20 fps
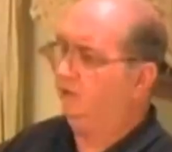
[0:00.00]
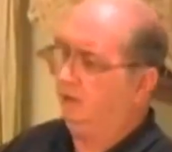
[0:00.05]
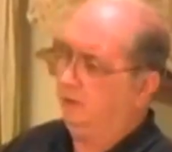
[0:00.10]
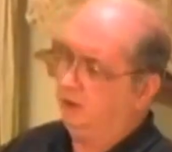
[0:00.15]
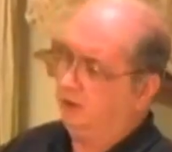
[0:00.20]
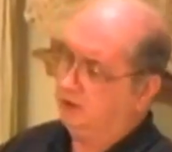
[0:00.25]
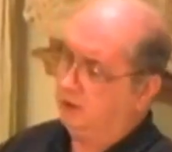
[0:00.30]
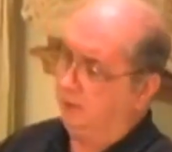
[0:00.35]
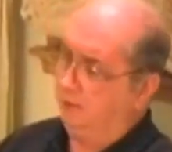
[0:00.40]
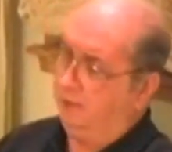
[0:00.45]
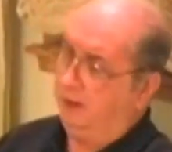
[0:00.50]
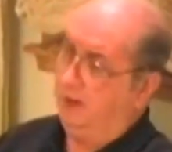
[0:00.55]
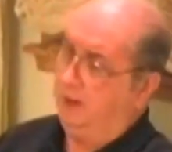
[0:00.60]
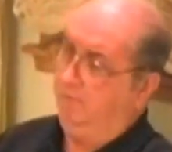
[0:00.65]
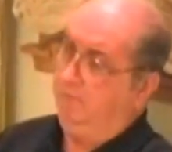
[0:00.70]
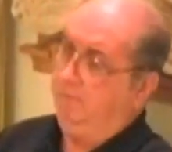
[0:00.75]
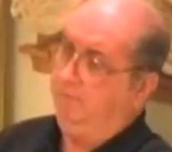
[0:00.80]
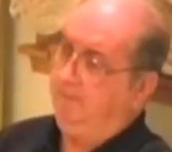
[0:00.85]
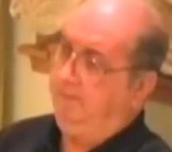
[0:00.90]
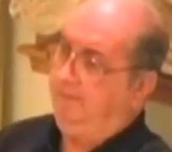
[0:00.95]
so much
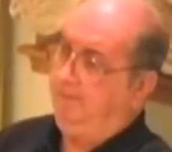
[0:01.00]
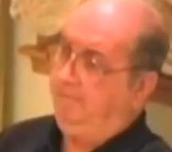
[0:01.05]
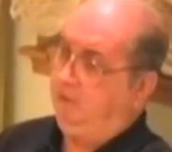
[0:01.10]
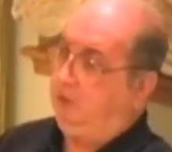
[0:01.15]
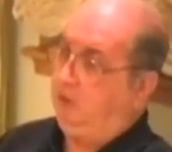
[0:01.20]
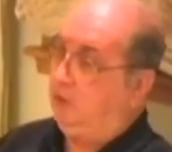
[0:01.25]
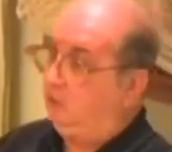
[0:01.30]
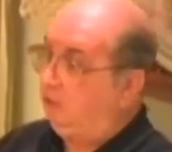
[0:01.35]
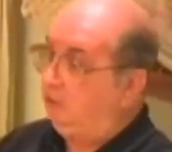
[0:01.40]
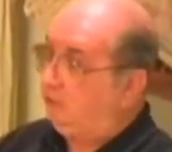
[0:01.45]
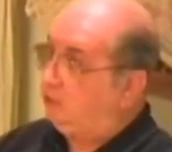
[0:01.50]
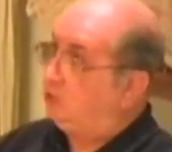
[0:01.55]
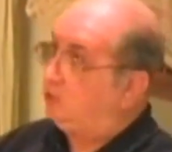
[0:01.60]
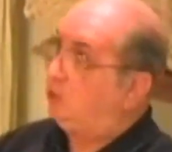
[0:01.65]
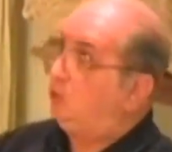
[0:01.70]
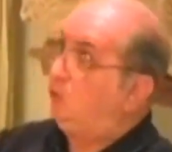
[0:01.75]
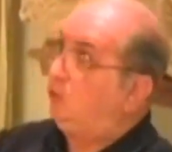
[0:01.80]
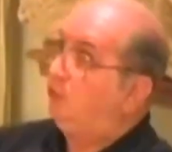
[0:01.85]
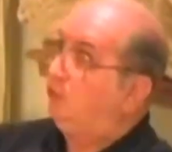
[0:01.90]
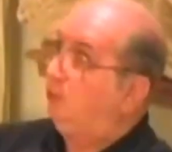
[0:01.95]
about, those
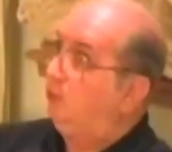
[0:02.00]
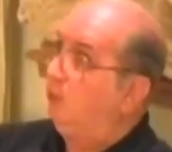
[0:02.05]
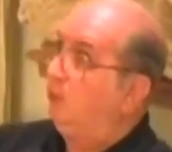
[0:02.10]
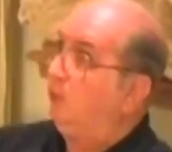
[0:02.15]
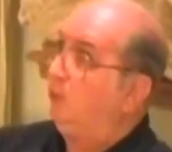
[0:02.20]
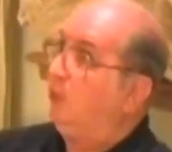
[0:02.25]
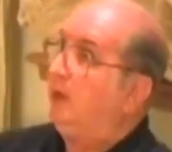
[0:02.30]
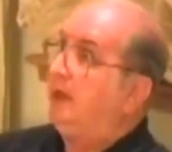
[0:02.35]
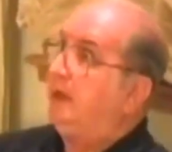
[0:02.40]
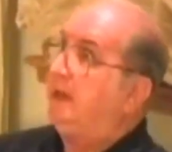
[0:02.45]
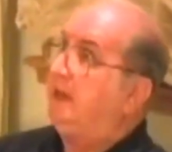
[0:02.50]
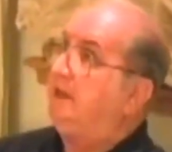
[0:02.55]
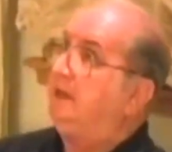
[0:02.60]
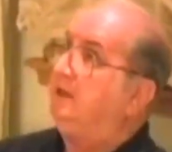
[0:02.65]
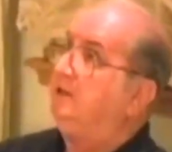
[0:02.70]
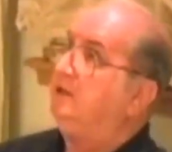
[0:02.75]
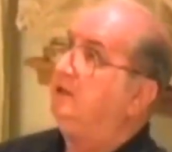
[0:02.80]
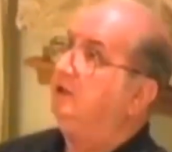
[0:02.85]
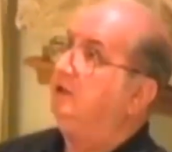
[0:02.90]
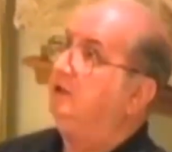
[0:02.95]
Jews who were
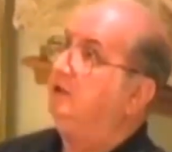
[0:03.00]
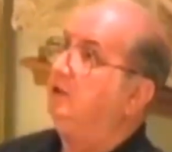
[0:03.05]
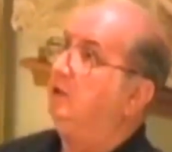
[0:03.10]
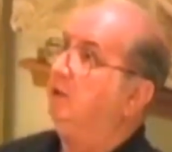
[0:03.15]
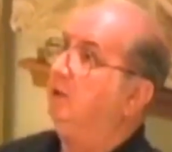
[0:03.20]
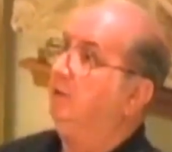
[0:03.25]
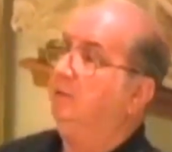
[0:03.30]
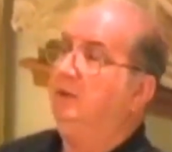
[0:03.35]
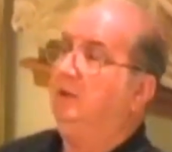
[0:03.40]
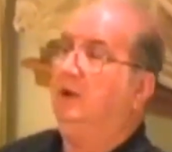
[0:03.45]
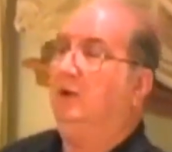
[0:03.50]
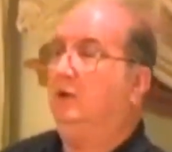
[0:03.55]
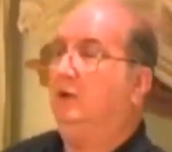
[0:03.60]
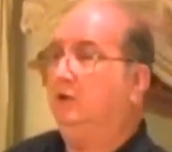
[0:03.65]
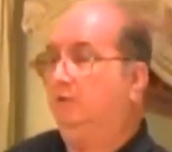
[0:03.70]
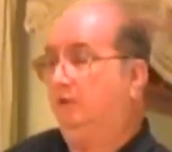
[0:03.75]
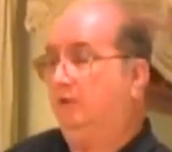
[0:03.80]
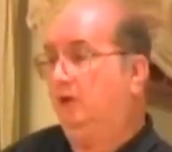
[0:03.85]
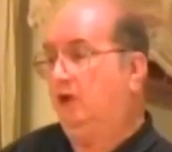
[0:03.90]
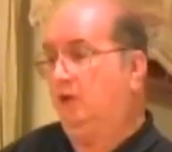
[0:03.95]
running Europe.
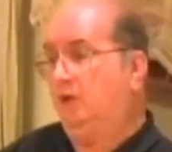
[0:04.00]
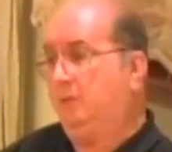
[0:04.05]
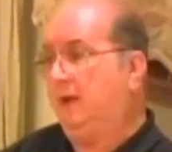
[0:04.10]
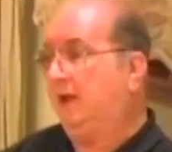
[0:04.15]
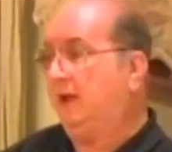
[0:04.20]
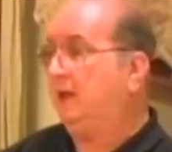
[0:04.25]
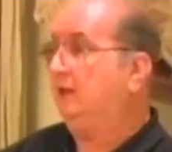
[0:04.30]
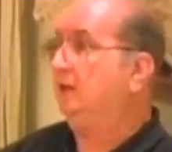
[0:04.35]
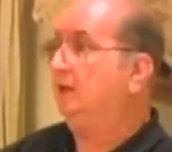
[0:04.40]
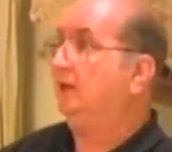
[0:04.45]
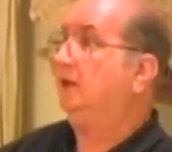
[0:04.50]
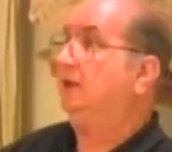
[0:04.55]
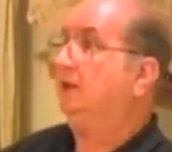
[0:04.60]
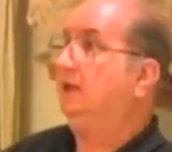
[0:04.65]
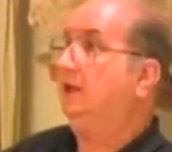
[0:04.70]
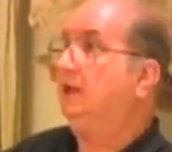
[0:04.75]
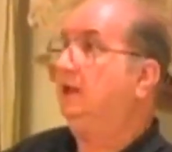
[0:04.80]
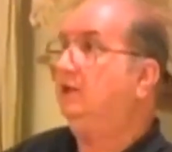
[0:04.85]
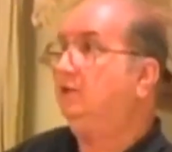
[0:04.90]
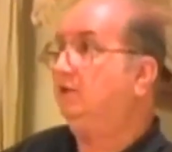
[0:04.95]
No, if you go back and look
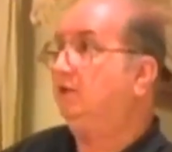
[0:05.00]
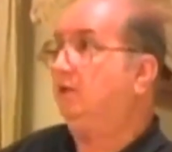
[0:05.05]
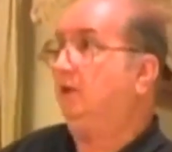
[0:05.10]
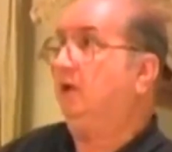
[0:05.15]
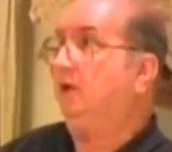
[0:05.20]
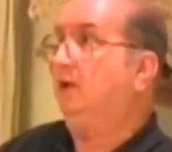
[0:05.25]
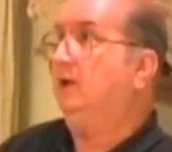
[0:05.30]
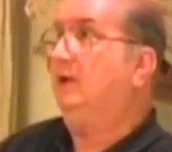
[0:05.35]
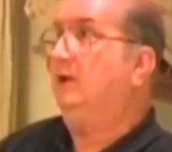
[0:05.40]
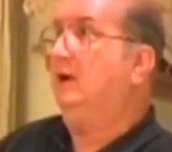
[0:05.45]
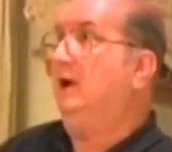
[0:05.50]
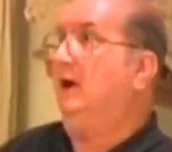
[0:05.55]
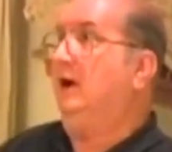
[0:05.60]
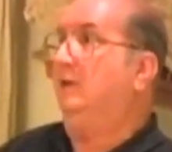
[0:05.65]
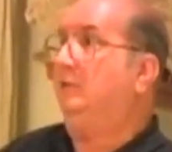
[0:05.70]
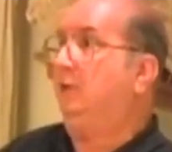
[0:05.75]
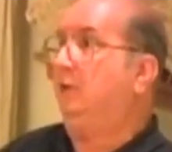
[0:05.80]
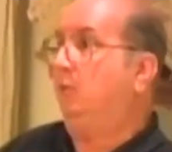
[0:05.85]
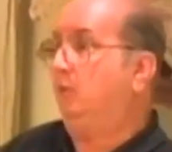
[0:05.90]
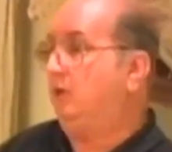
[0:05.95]
at the history
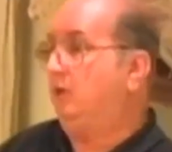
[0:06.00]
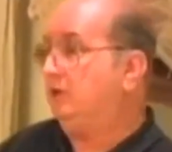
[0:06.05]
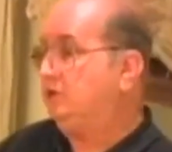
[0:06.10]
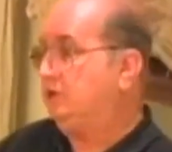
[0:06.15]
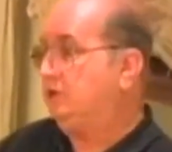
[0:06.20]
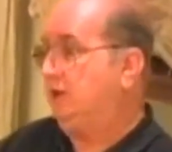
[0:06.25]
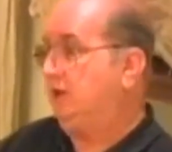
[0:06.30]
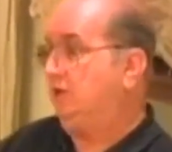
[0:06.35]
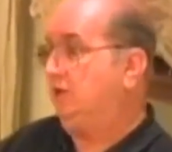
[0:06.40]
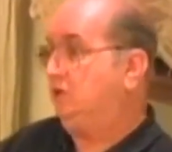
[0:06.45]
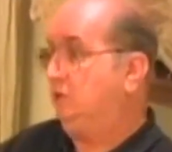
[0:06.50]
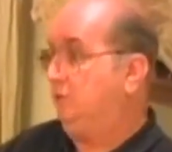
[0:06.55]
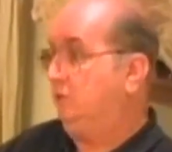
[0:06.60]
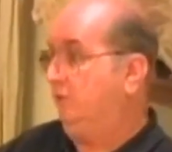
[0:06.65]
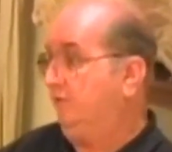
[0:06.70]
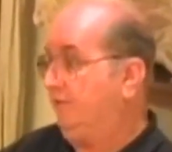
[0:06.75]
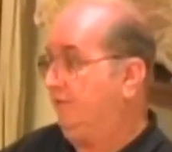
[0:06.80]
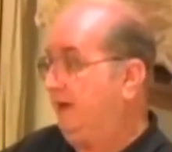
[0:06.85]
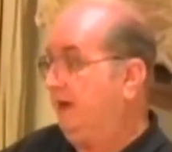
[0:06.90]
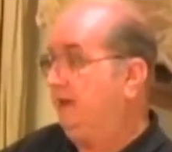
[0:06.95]
of the Rothschilds, you
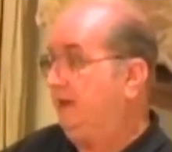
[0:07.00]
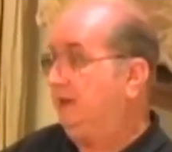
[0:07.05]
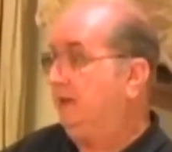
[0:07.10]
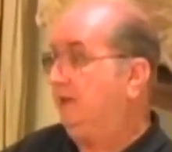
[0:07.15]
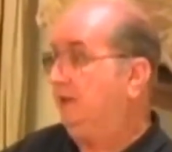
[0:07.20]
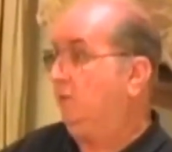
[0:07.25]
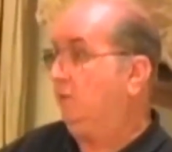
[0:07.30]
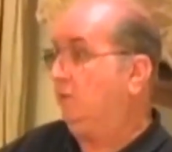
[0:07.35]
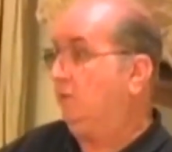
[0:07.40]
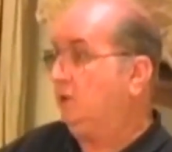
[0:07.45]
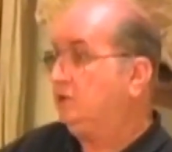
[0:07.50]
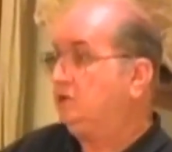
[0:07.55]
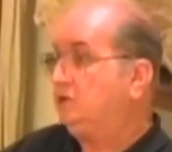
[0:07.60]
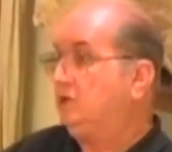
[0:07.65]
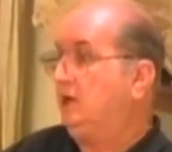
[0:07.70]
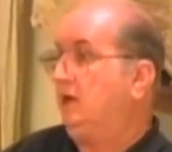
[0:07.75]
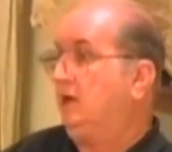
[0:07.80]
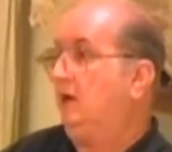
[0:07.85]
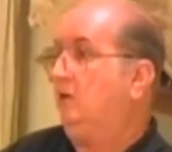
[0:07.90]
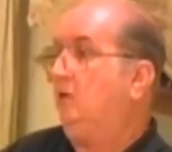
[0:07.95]
will find that
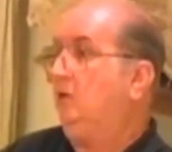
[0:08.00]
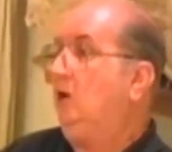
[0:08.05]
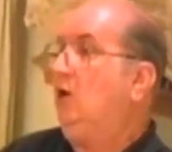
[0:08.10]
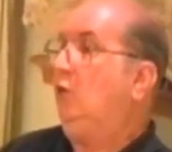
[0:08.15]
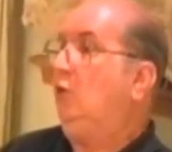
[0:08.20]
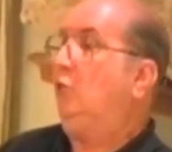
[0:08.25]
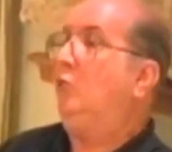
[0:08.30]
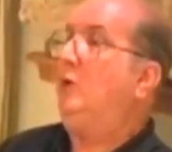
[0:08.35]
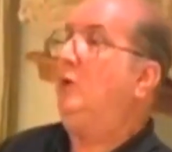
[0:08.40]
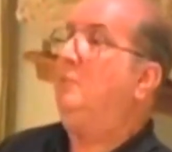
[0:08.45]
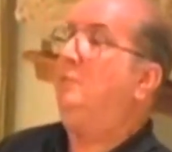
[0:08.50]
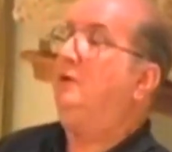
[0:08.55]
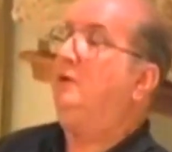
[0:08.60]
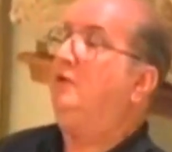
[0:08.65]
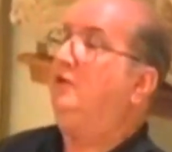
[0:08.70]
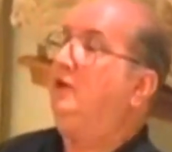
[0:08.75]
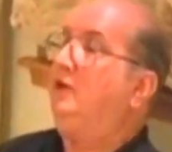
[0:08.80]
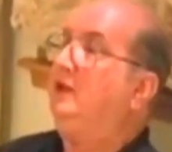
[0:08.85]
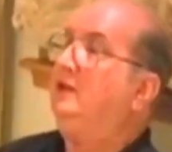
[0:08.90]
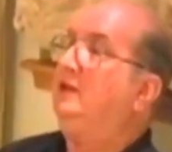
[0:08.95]
Rothschild
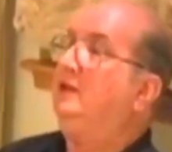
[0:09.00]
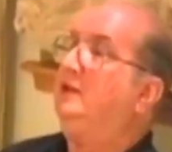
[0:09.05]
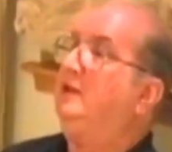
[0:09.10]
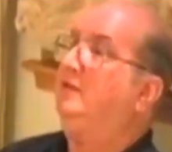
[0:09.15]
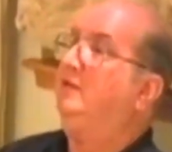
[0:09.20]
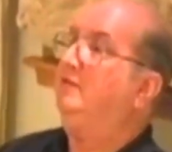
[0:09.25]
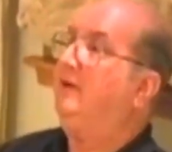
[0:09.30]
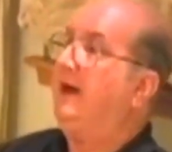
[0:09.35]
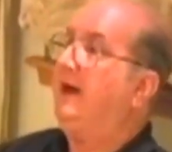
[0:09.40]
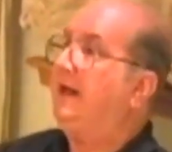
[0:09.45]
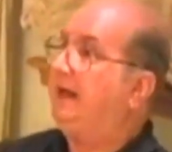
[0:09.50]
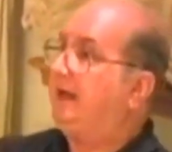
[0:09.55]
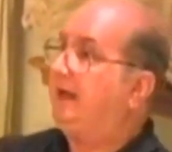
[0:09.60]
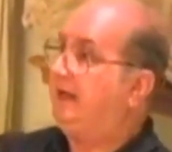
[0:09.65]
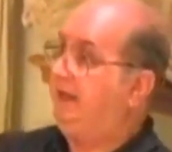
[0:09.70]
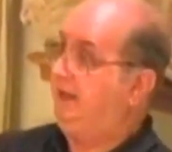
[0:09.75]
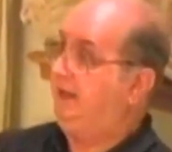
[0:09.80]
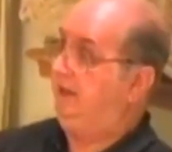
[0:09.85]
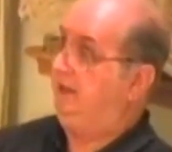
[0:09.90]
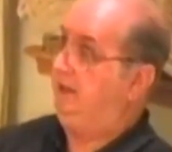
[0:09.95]
represented the
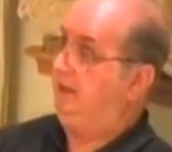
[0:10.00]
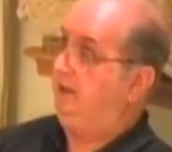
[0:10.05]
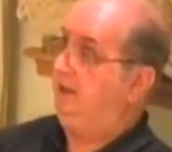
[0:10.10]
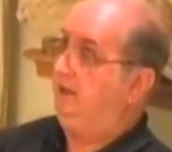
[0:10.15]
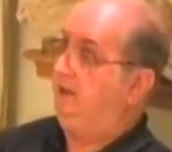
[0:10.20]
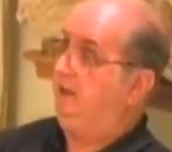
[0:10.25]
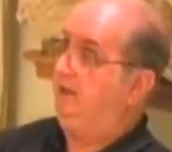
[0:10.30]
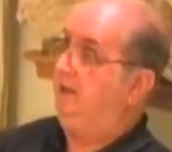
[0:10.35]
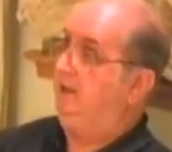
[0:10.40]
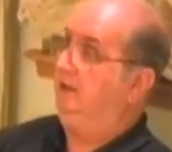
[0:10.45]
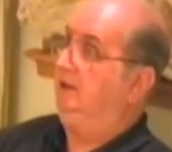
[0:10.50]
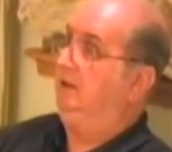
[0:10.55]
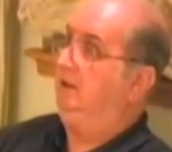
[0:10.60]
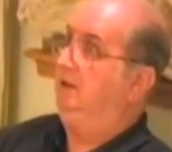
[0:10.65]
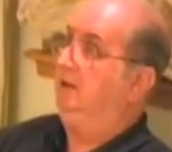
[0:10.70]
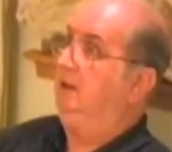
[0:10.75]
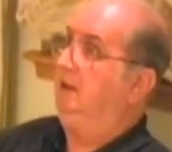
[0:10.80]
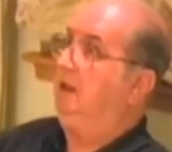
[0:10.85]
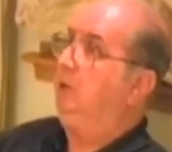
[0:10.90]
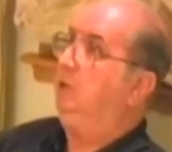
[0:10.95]
Vatican.
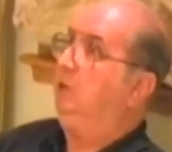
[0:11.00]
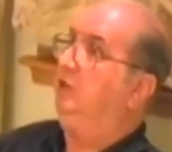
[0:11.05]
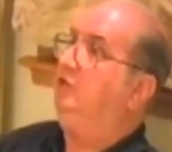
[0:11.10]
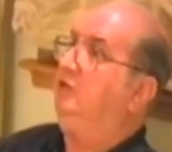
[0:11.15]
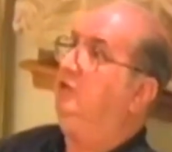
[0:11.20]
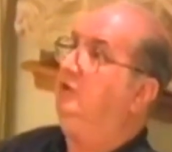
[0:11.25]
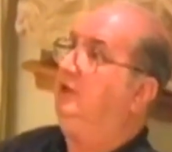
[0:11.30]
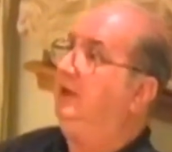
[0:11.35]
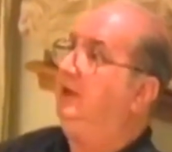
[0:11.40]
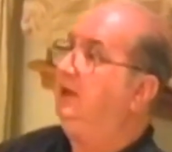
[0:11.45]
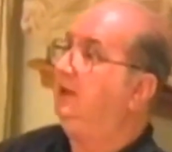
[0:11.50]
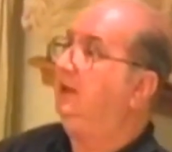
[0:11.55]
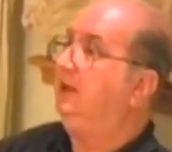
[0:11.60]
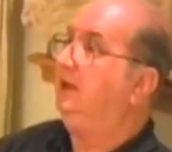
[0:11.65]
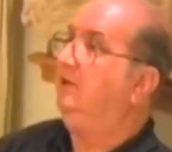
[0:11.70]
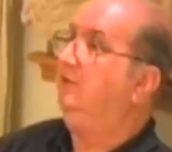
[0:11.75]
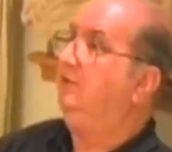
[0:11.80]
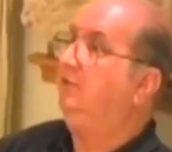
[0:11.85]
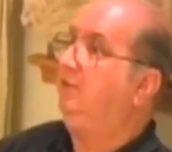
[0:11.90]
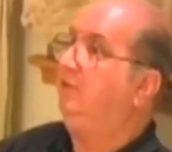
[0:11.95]
He was dealing